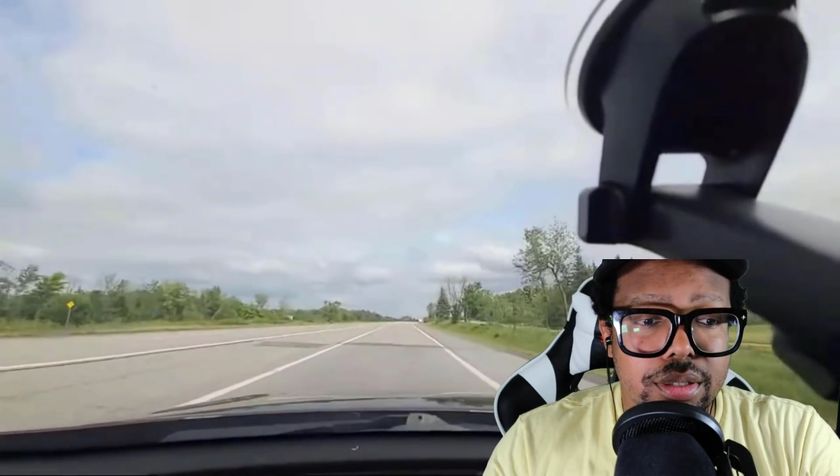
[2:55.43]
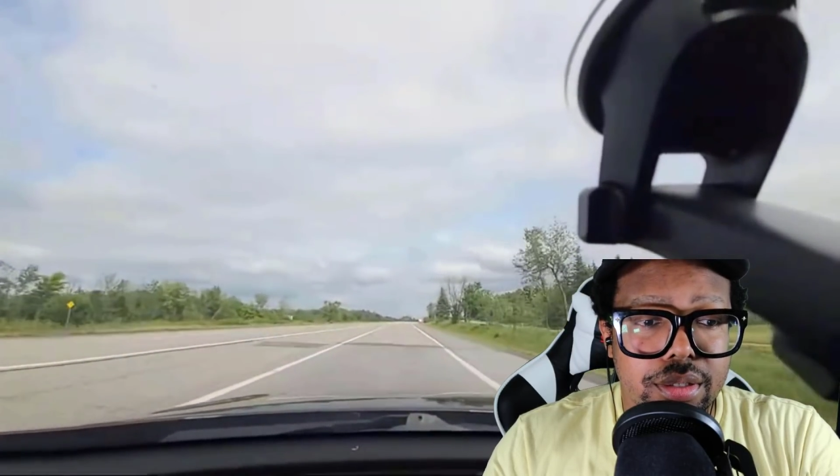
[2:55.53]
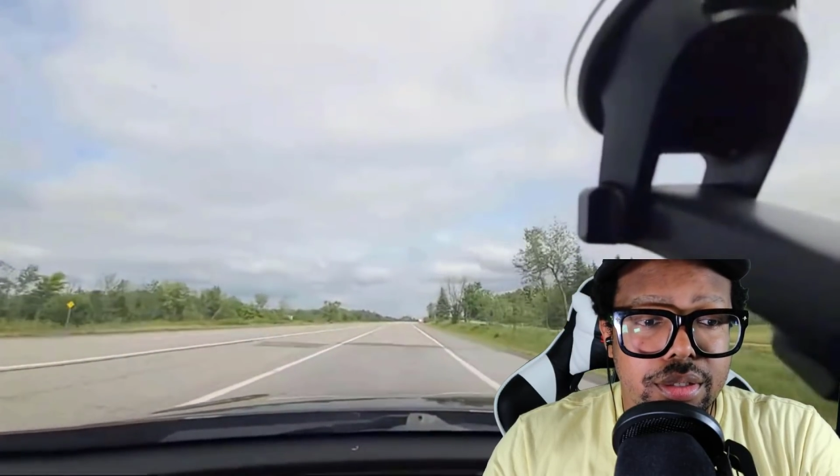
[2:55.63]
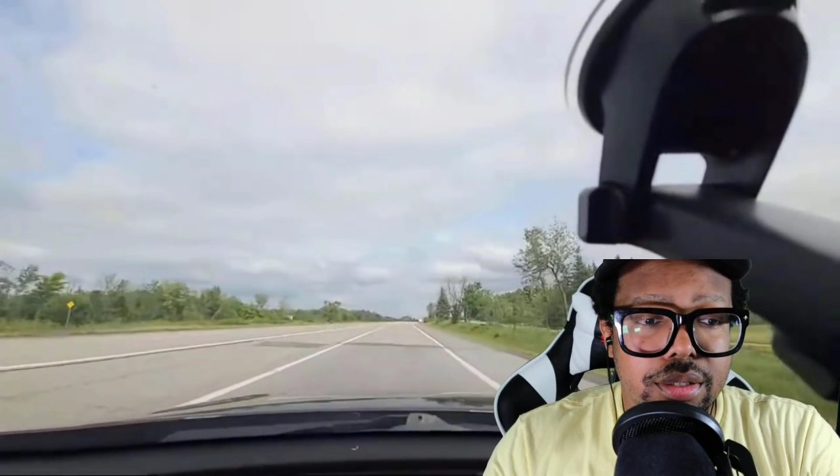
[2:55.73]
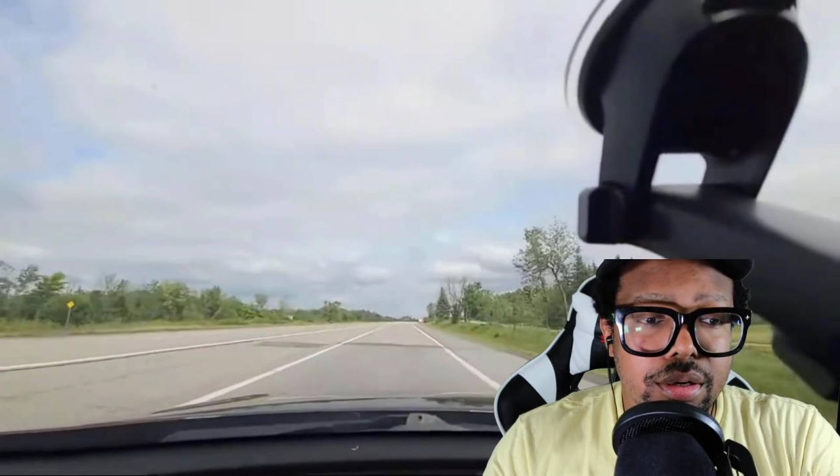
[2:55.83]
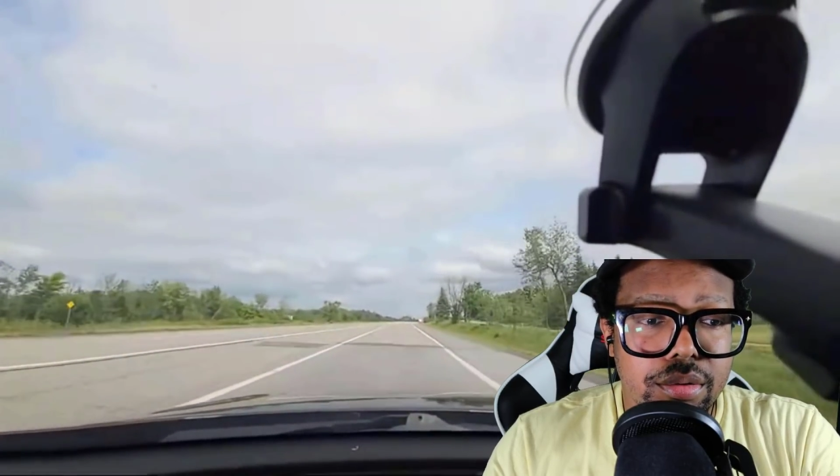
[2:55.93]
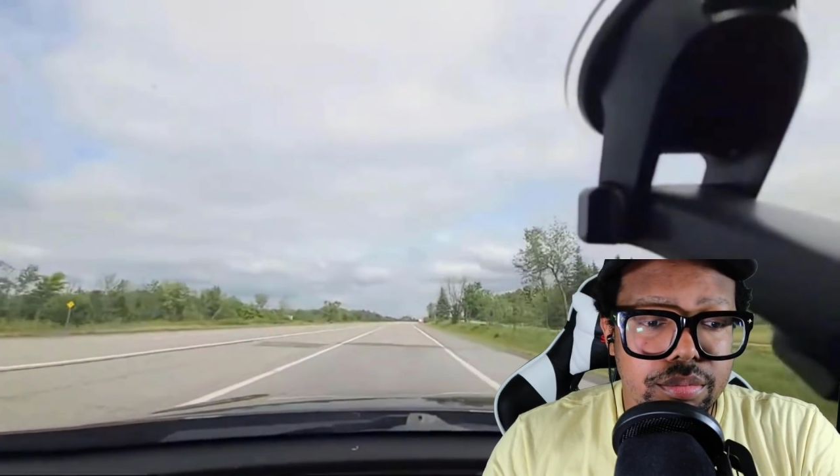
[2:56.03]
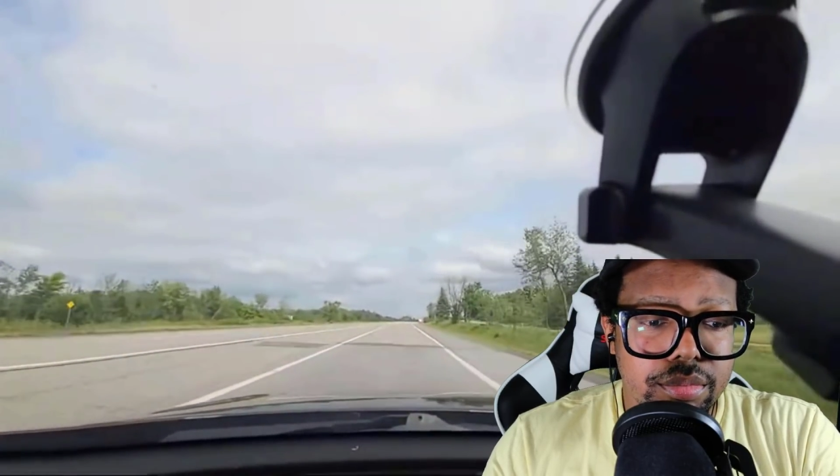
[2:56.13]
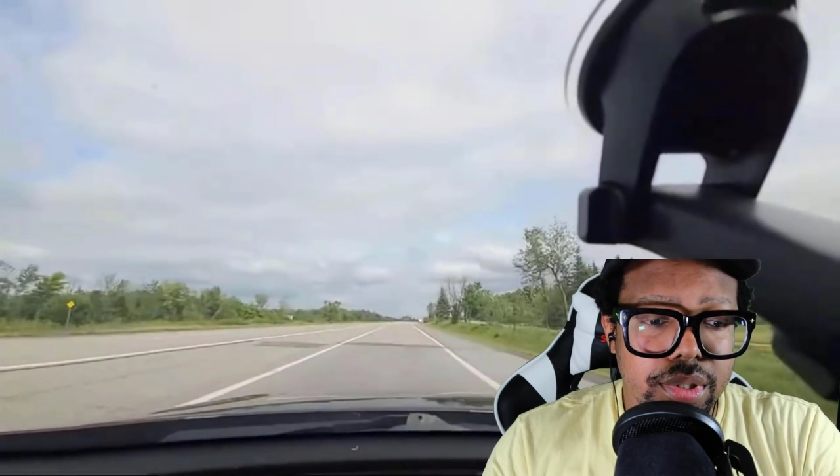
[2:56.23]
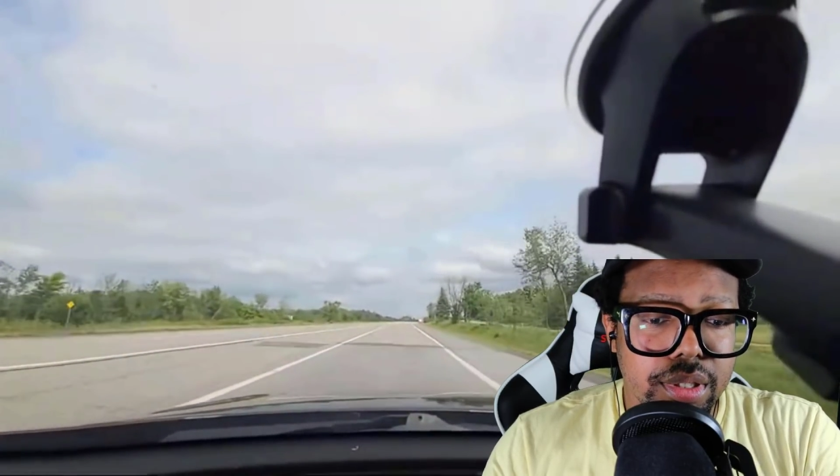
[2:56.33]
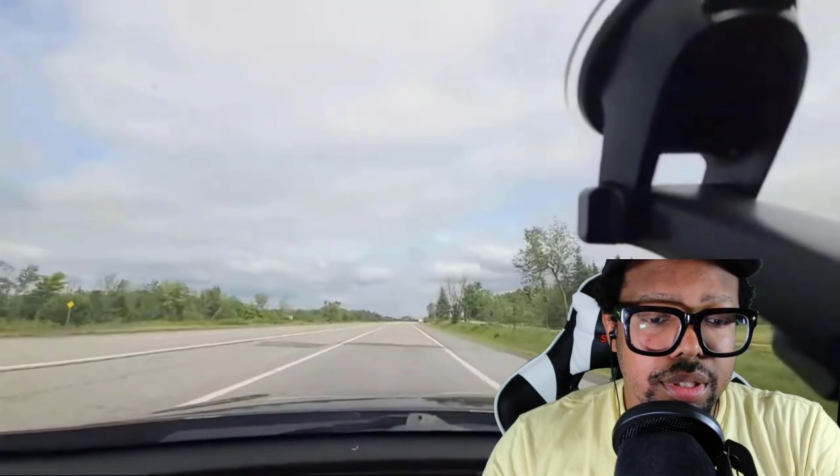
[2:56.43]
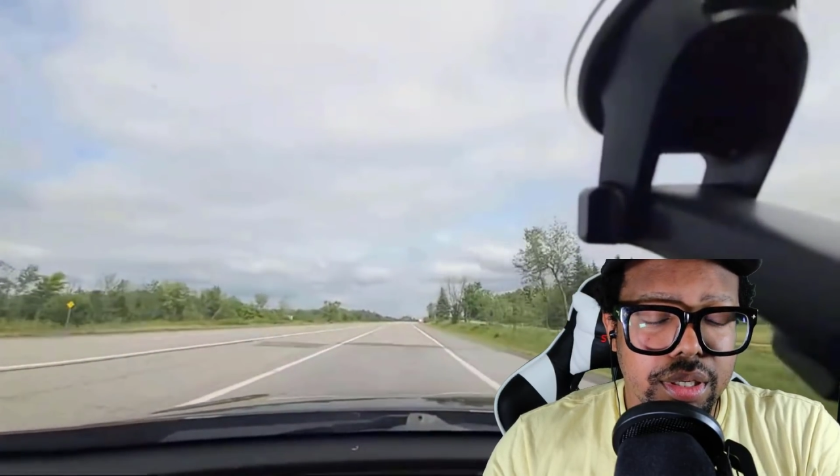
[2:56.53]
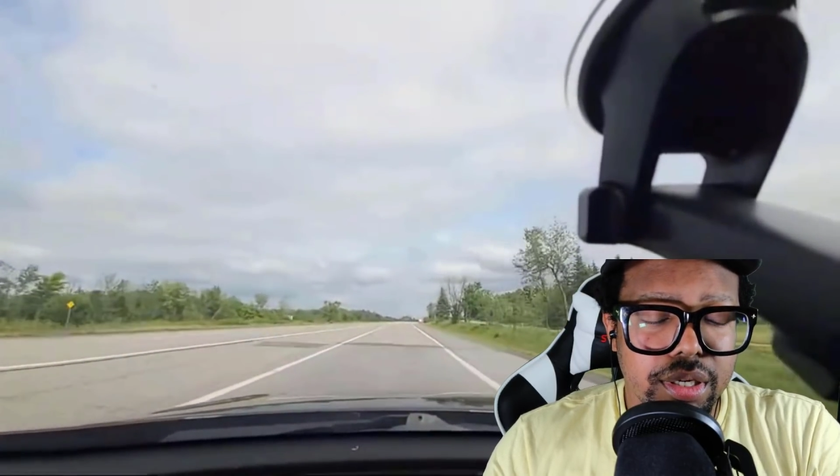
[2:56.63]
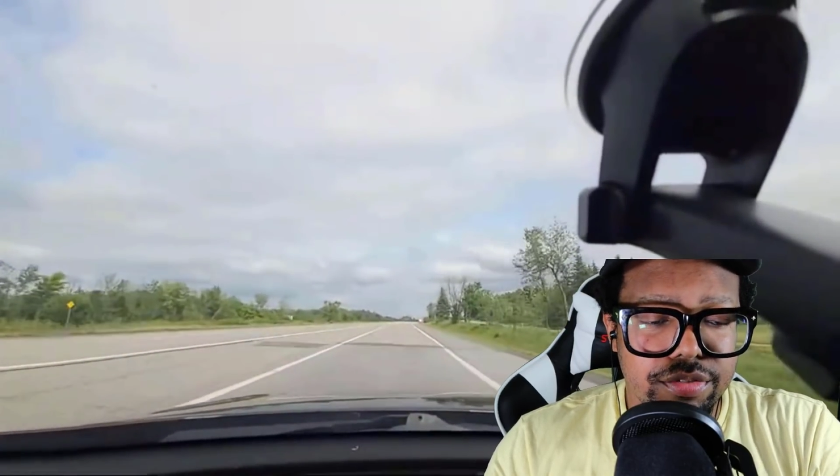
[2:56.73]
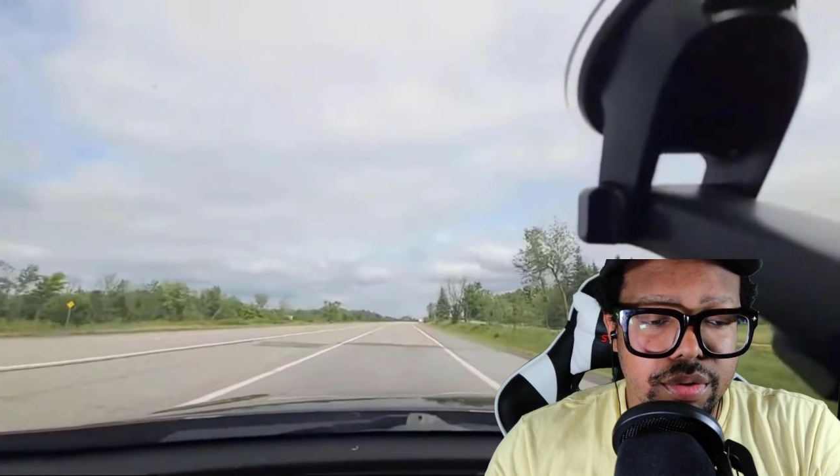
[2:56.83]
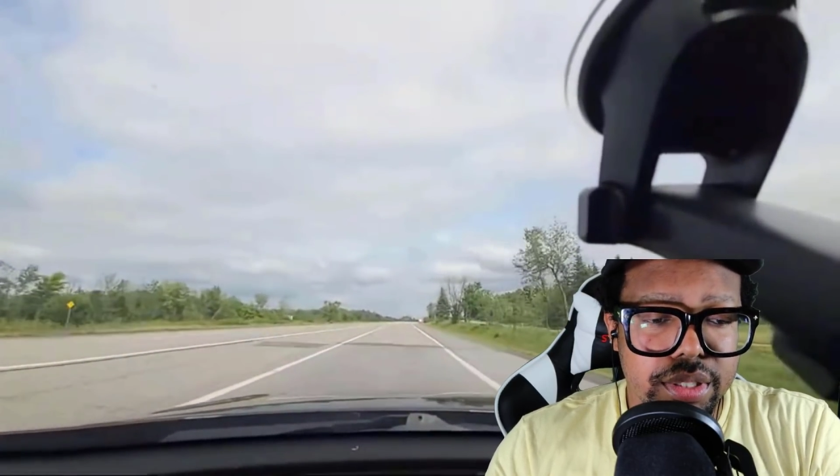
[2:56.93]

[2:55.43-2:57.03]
Nope. A lot of